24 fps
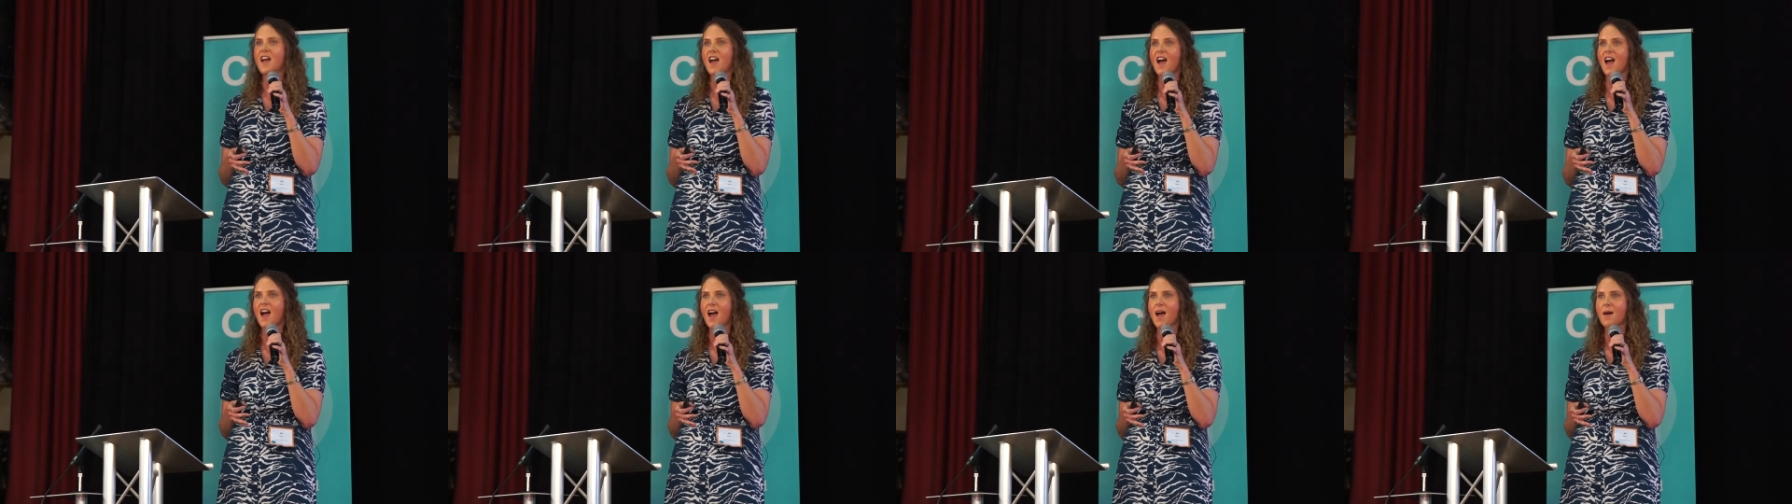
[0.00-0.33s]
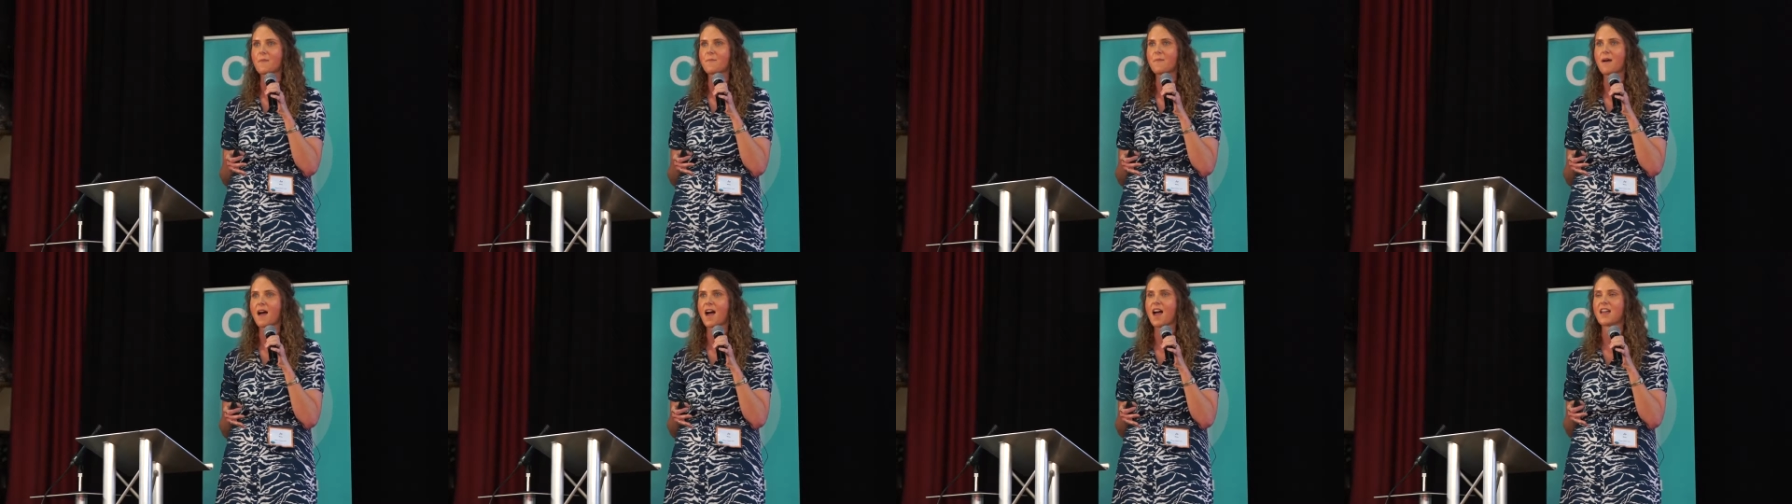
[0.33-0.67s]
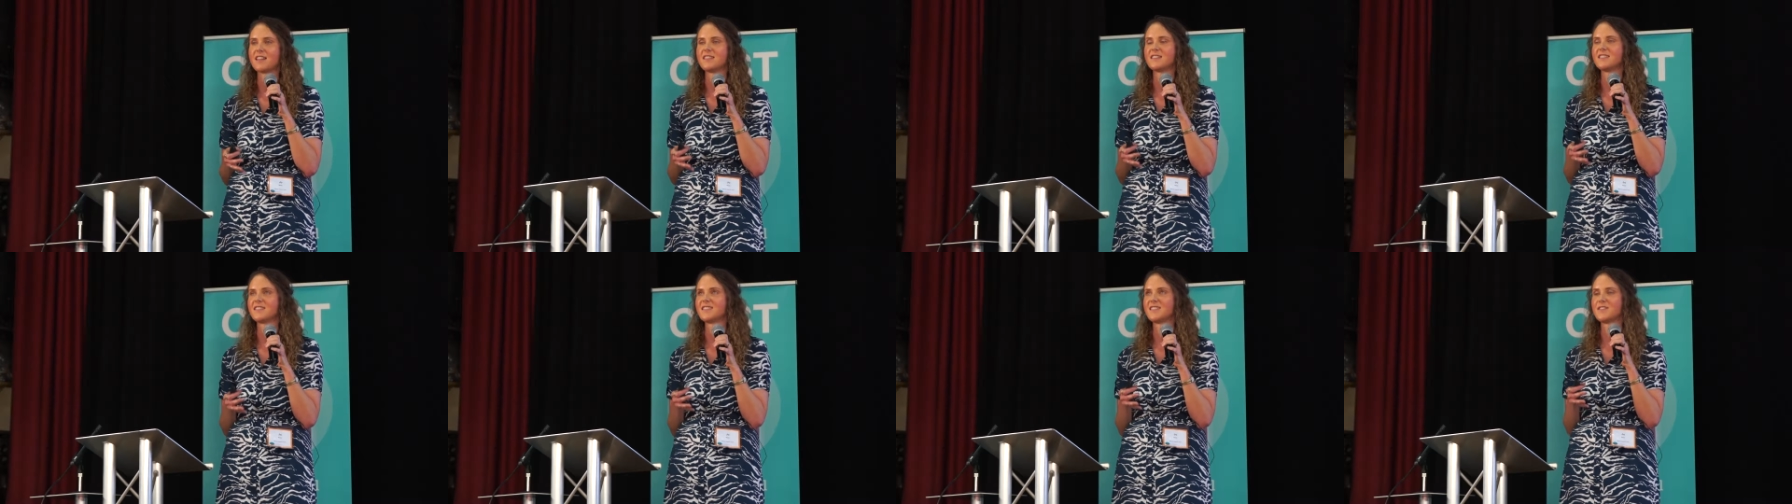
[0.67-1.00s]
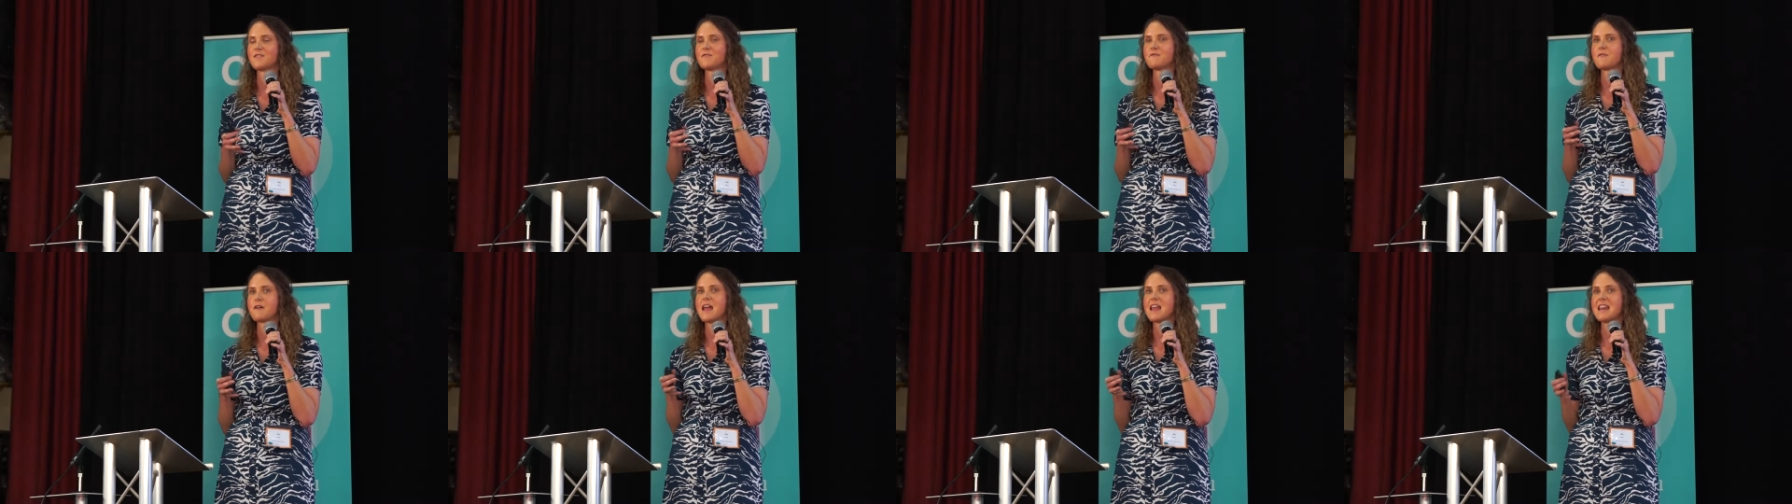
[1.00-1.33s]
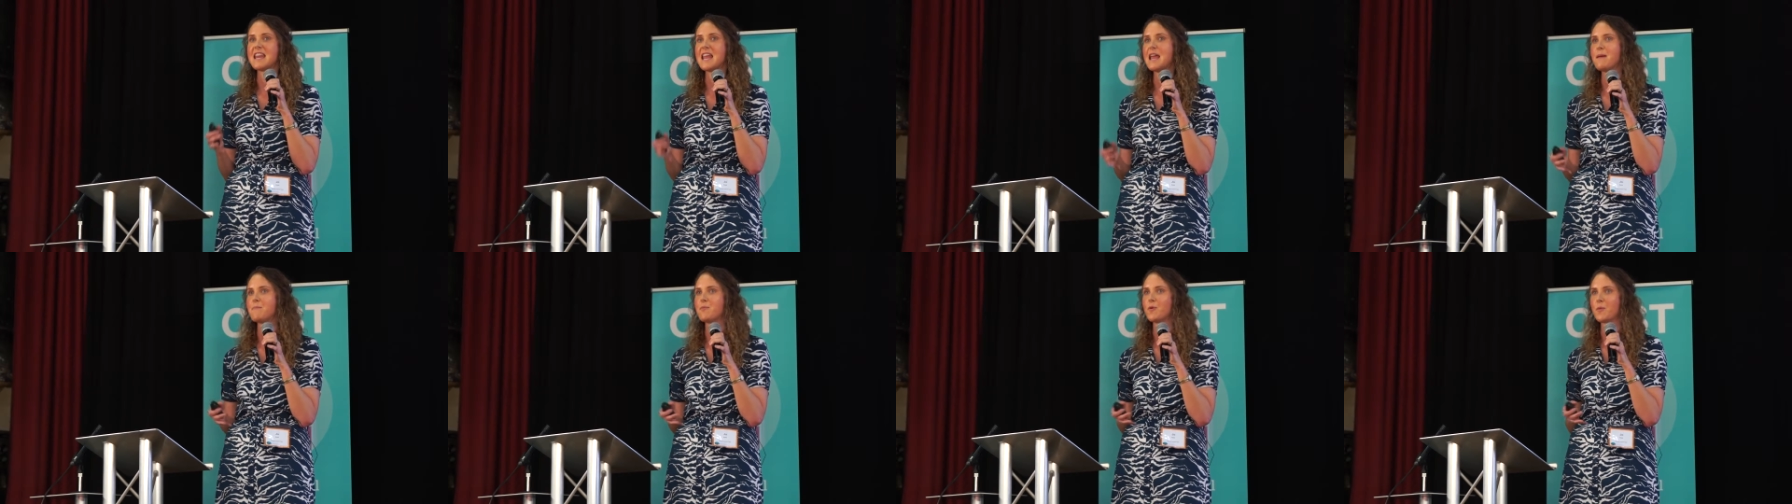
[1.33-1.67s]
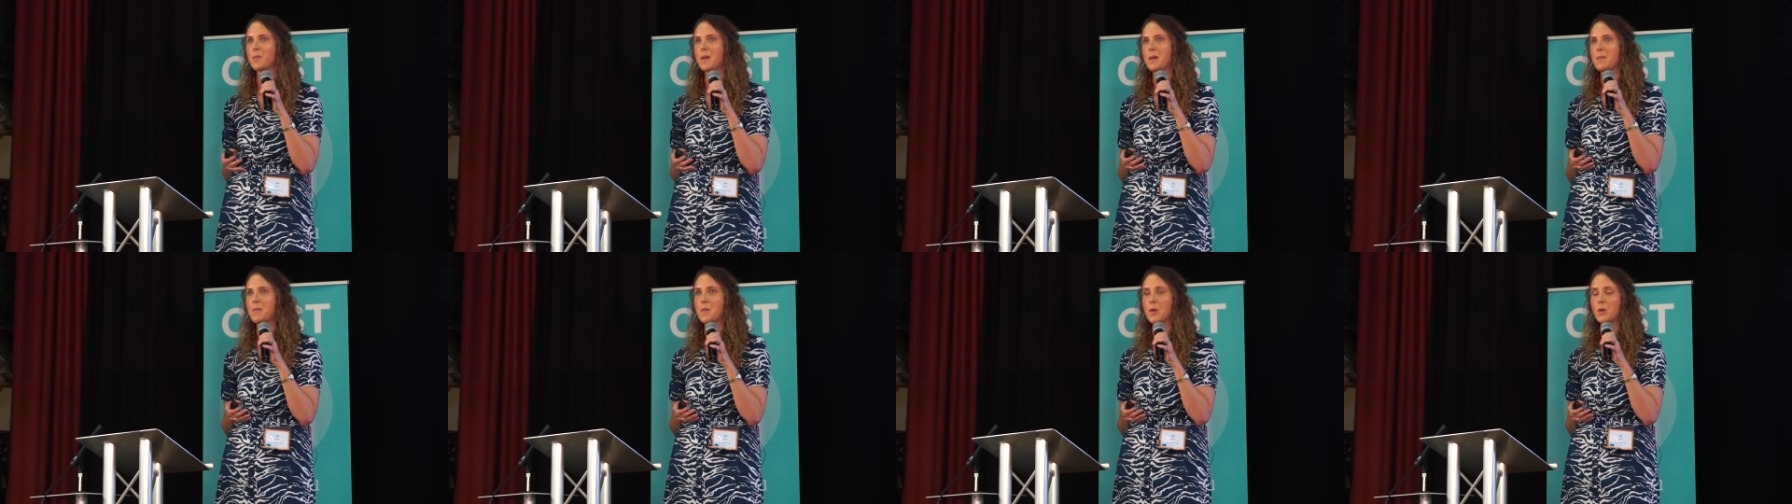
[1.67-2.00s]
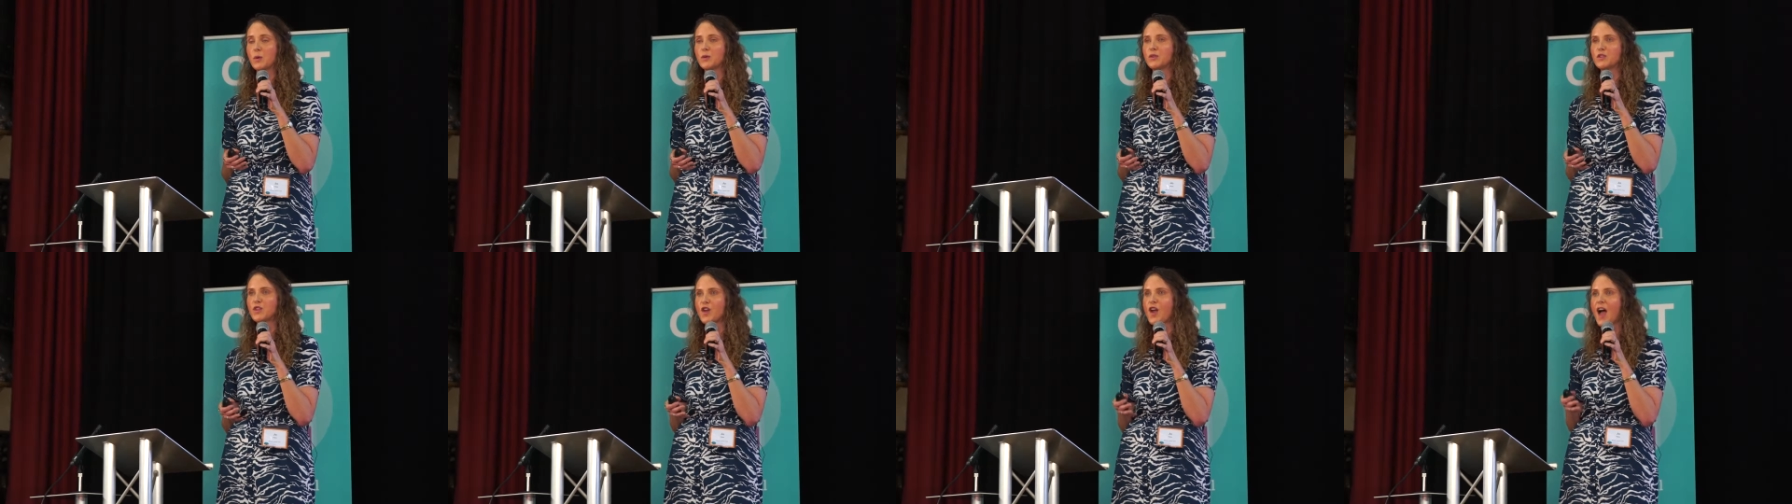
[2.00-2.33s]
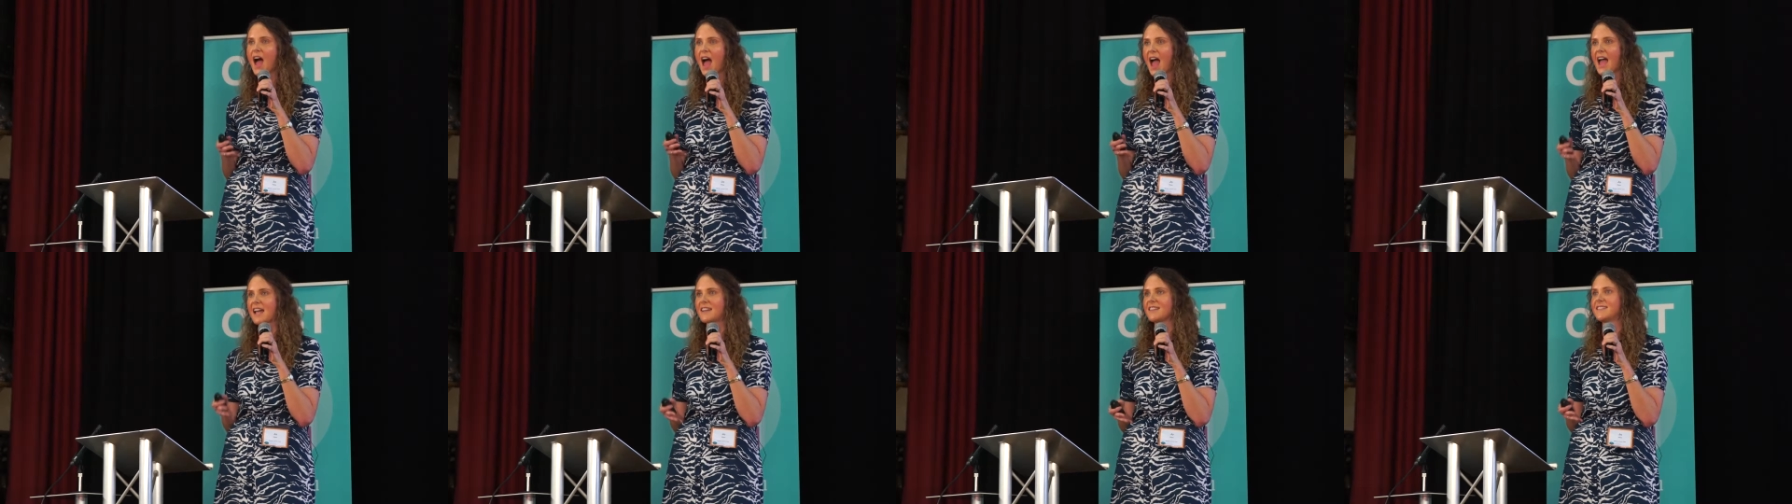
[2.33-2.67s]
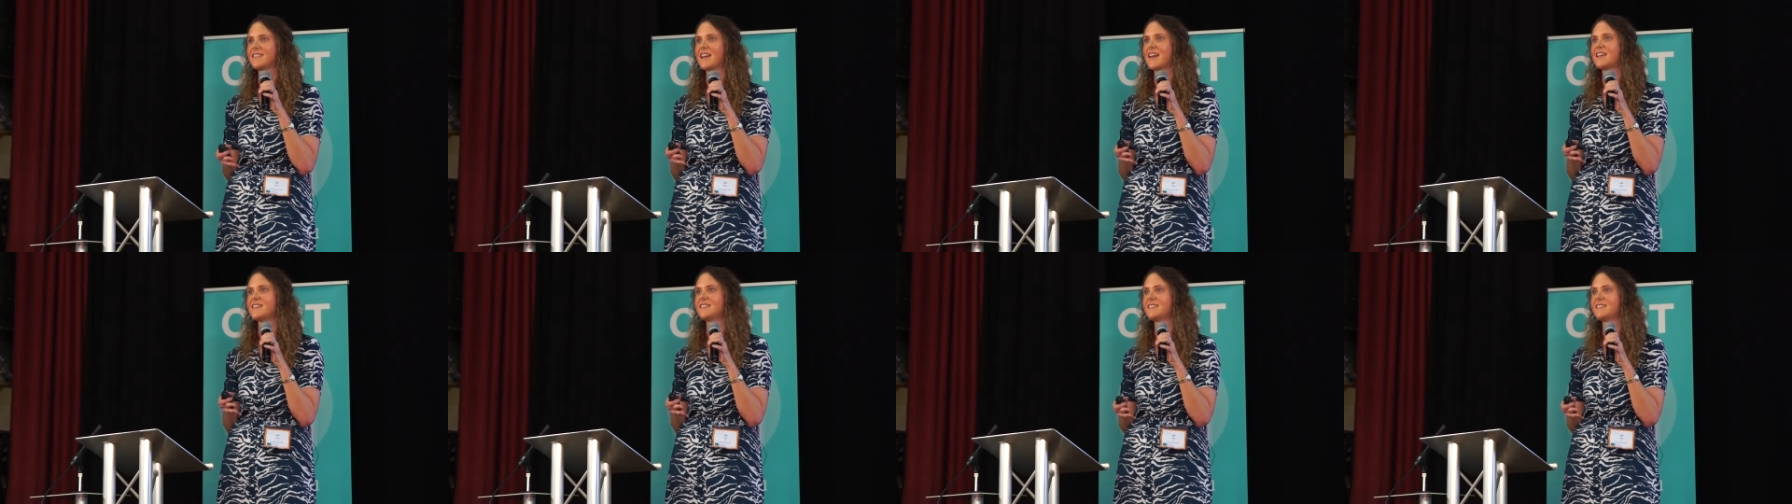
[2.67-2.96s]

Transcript: and enable people to access